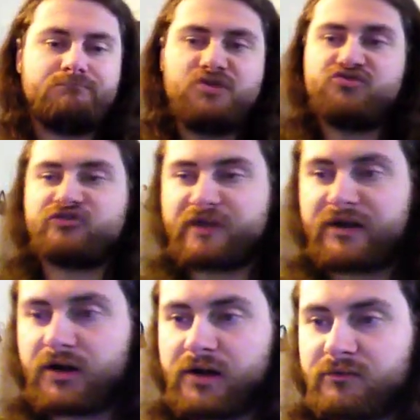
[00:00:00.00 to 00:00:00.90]
It's just
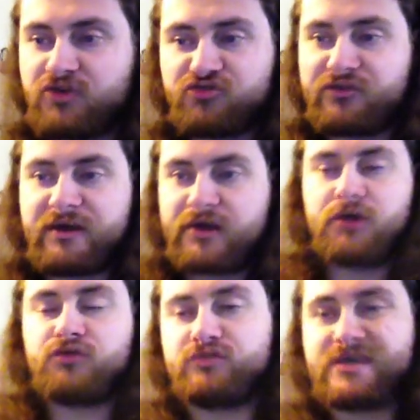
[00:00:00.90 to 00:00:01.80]
that good. It's just that
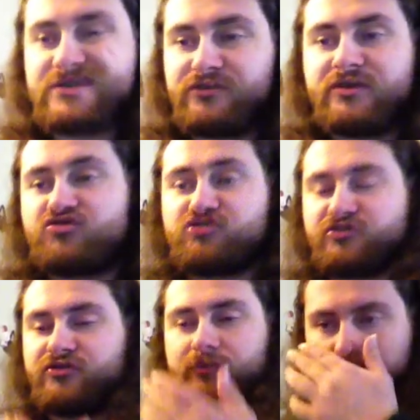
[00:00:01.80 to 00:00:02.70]
good. It's
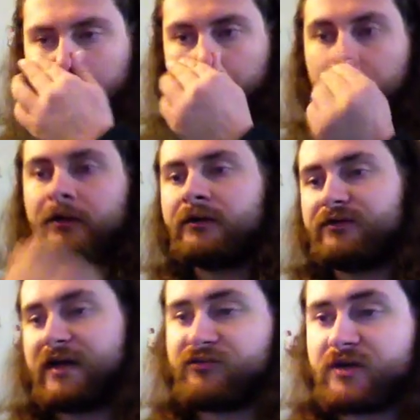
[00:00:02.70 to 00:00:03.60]
just
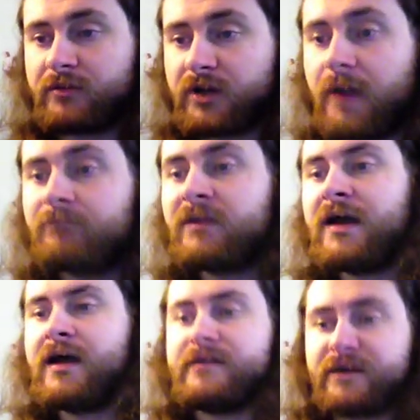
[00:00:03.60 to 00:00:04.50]
that damn good.
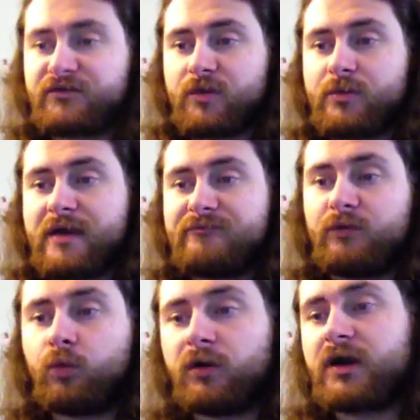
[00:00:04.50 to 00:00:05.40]
Next up, we have
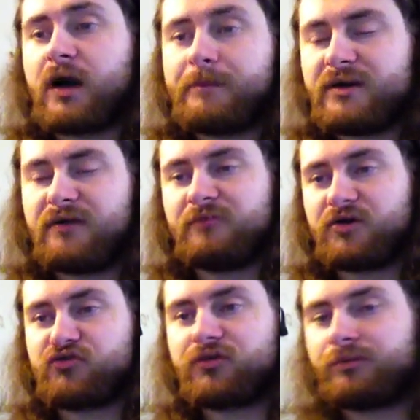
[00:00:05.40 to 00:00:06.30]
the one copy of
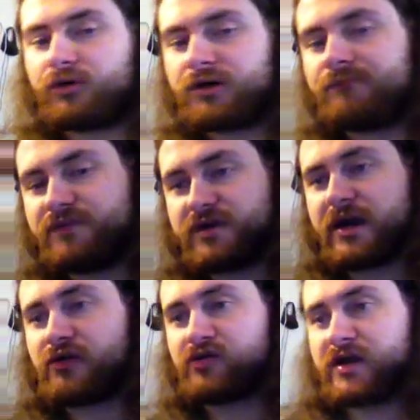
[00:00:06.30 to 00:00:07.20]
Monster Reborn. You
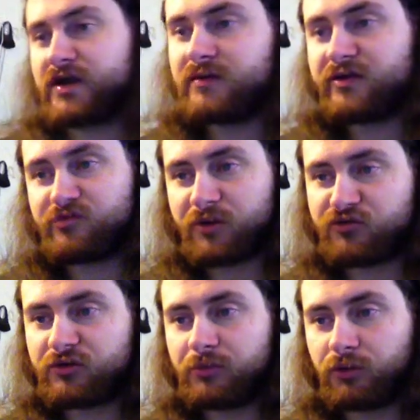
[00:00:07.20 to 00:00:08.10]
gotta run it. It's
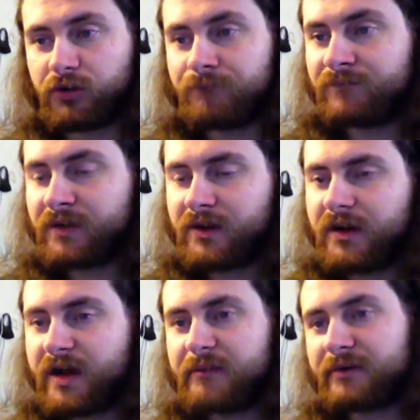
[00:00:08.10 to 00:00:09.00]
Monster Reborn.
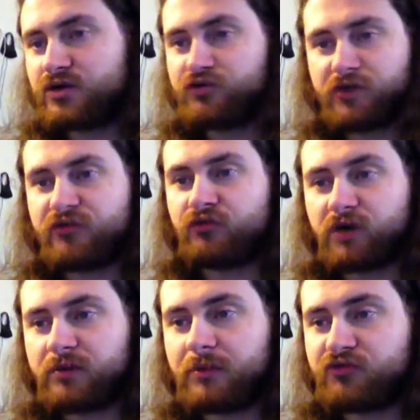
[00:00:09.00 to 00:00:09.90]
Anybody who doesn't
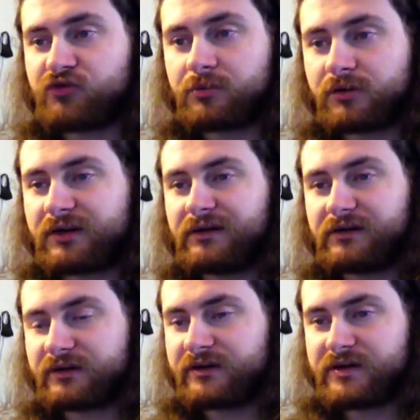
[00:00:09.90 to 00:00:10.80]
run Monster Reborn
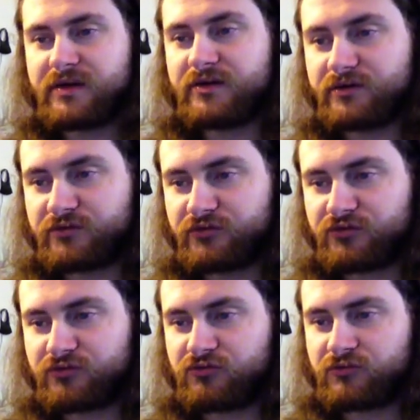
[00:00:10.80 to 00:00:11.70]
clearly
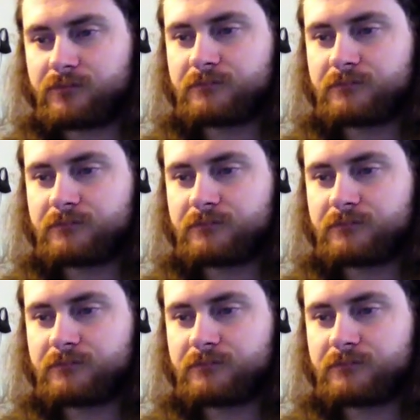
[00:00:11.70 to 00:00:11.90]
is